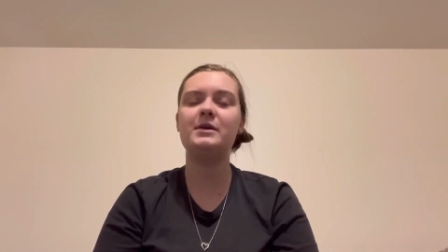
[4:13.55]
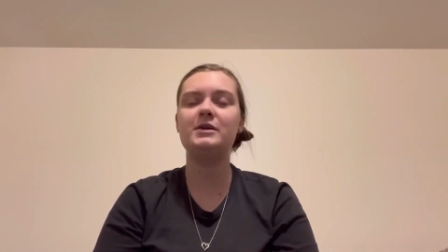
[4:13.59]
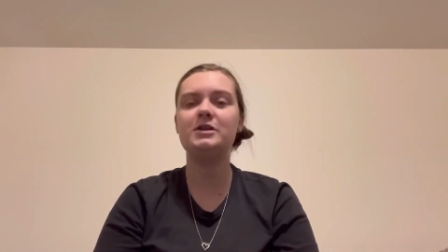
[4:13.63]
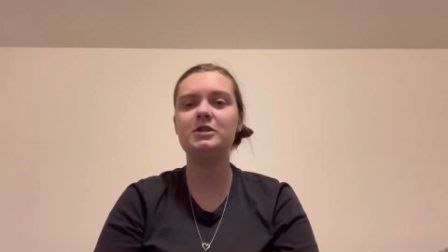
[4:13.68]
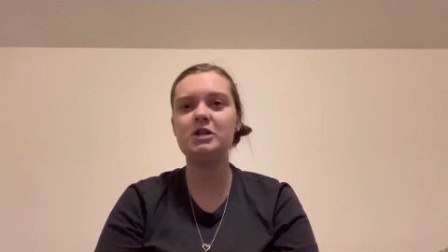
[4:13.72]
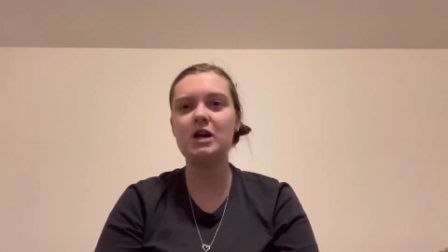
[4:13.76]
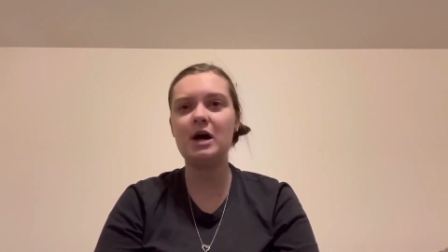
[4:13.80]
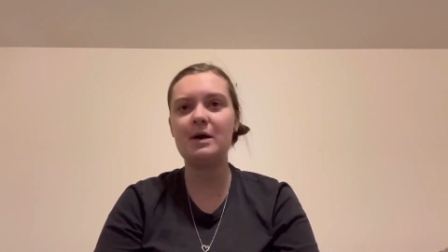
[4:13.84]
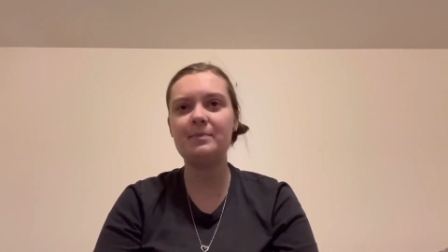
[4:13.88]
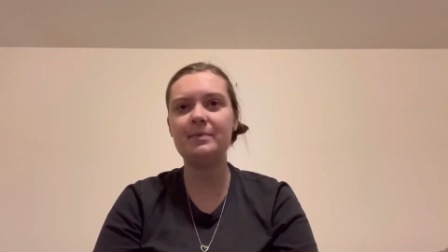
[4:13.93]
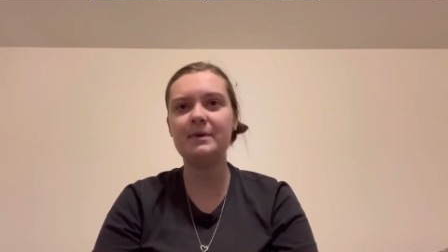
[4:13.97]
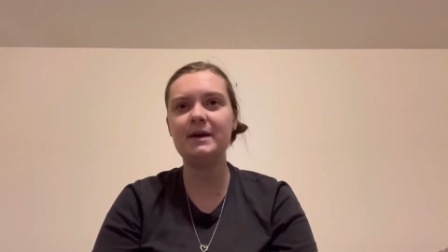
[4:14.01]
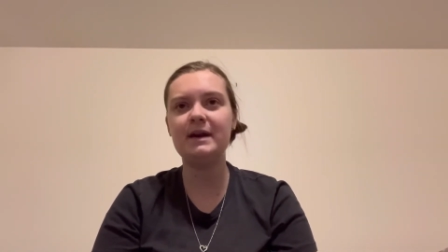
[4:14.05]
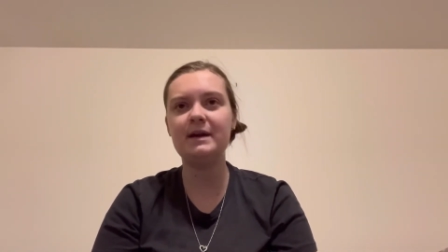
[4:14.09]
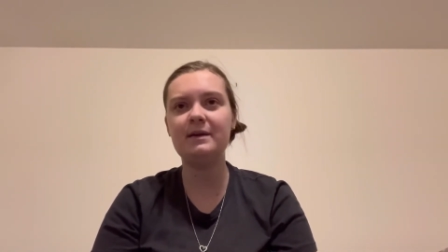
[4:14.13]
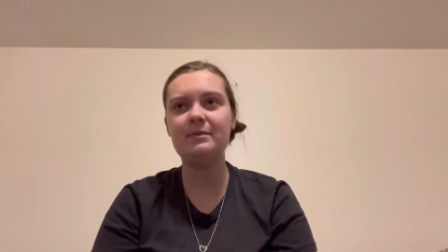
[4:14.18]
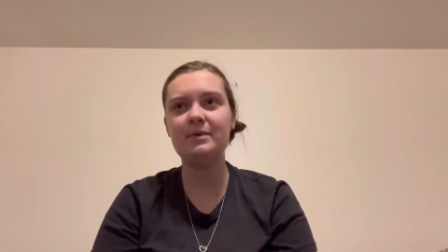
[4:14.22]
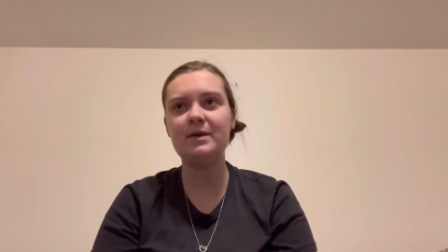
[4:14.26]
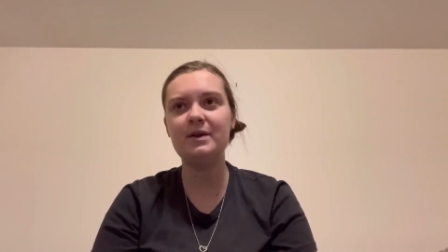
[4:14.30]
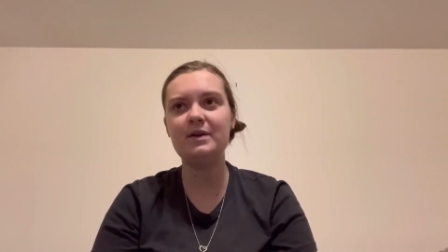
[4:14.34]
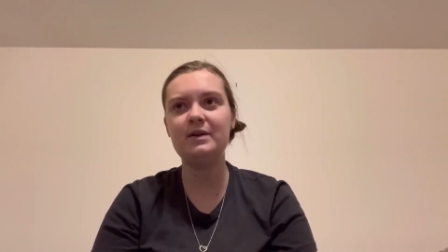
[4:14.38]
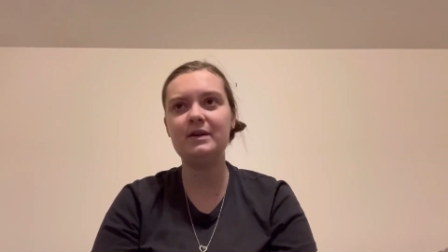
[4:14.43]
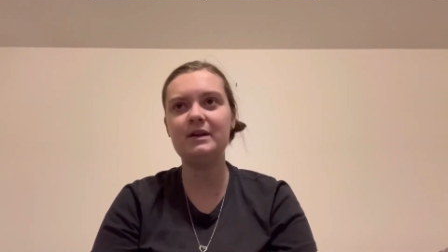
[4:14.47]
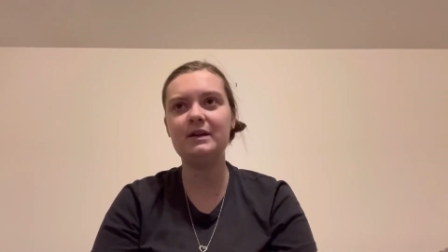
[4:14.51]
Shopkick
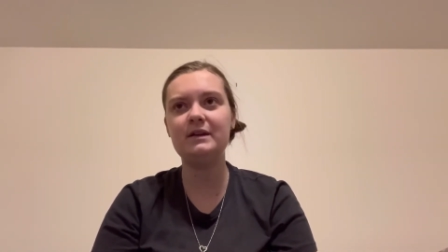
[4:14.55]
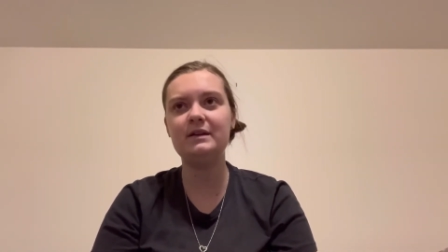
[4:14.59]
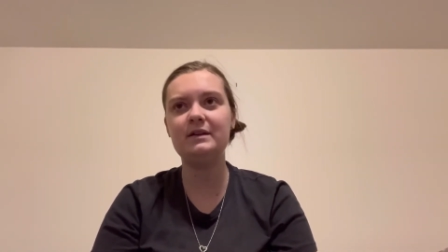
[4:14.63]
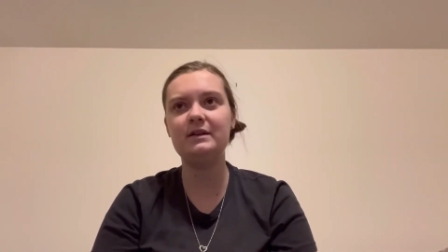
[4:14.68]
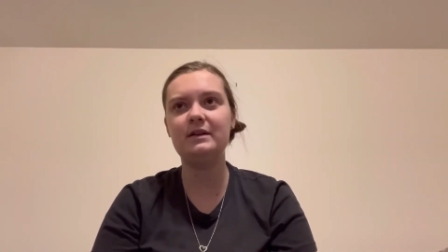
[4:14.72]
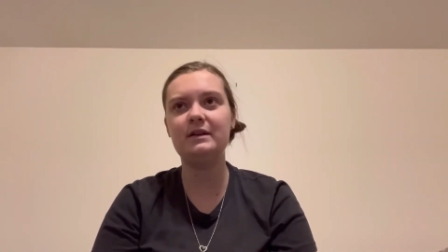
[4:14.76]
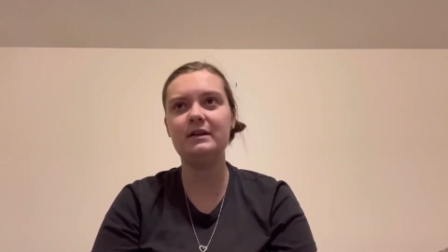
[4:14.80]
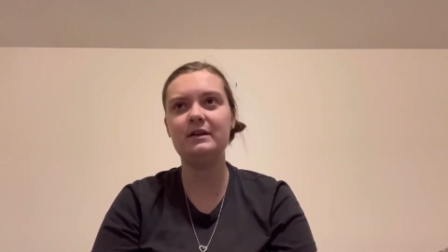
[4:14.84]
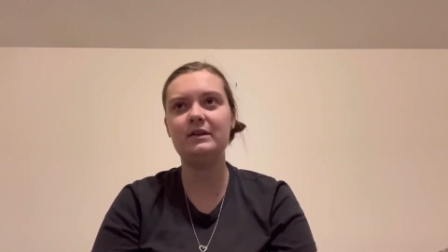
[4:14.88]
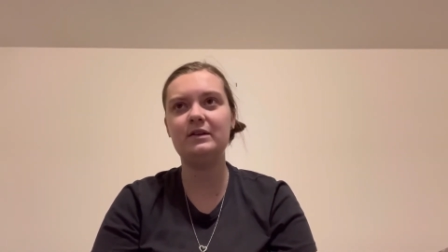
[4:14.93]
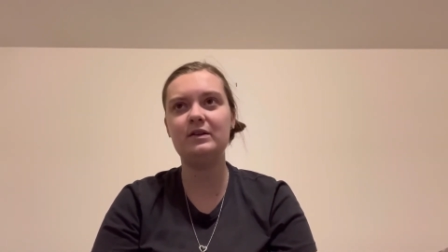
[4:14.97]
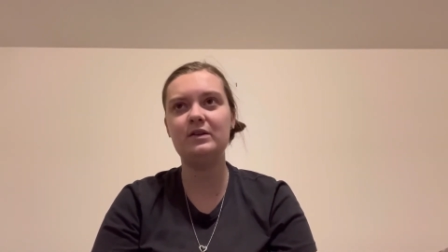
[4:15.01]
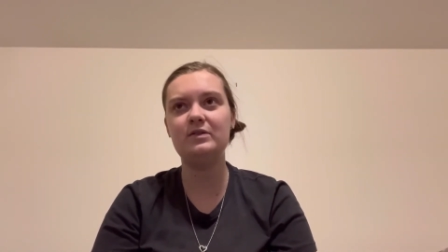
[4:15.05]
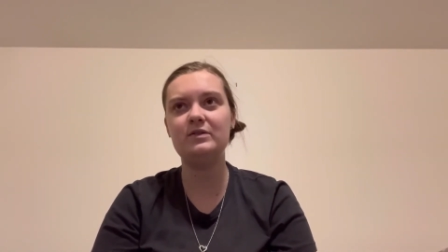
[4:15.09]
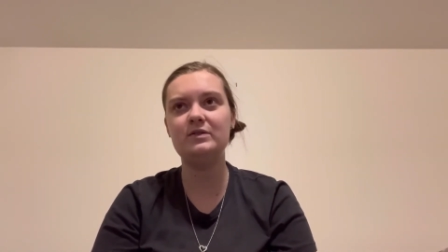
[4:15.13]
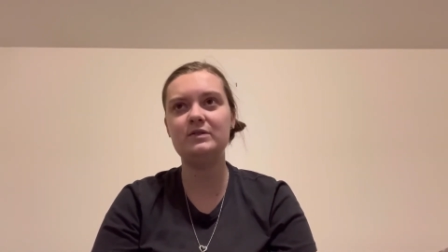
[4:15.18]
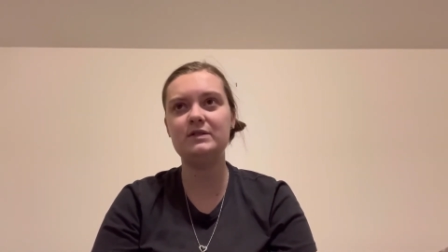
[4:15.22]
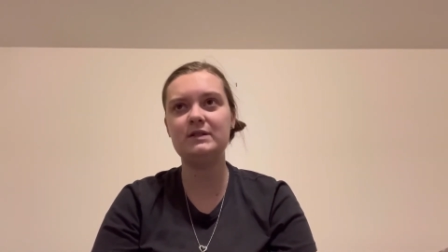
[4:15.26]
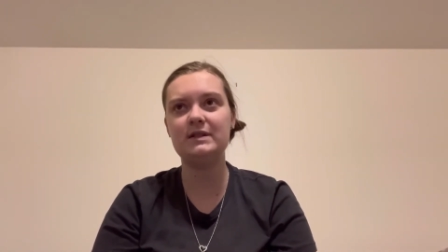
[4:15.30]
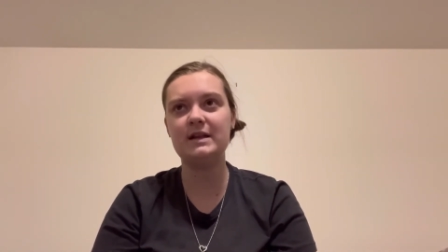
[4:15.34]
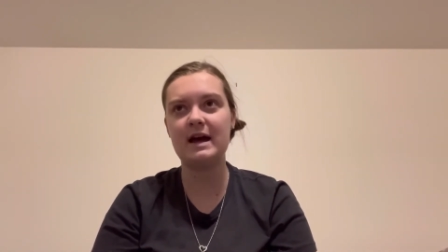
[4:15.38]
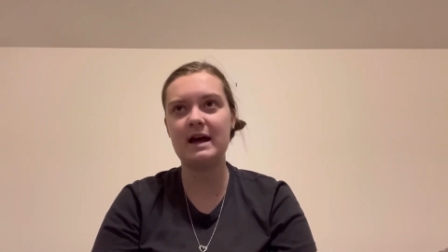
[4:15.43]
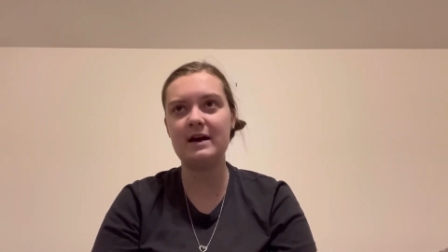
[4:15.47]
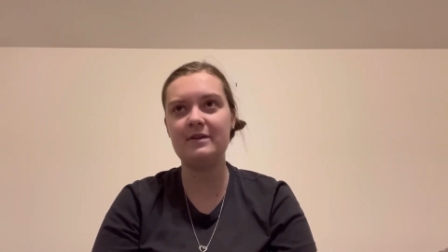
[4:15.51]
where you can use
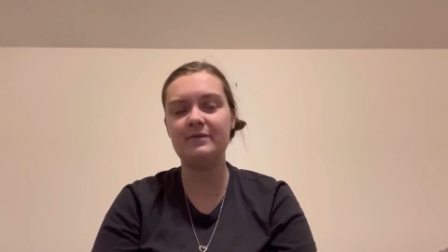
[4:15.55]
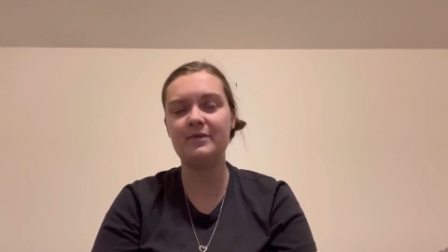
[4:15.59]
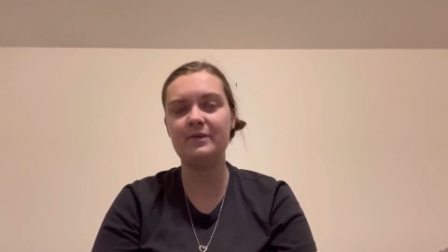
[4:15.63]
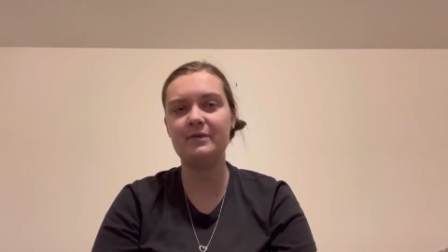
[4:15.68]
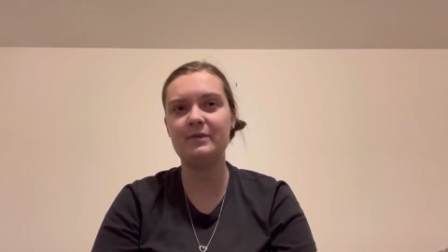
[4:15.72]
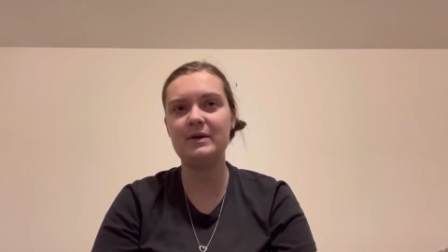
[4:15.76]
that for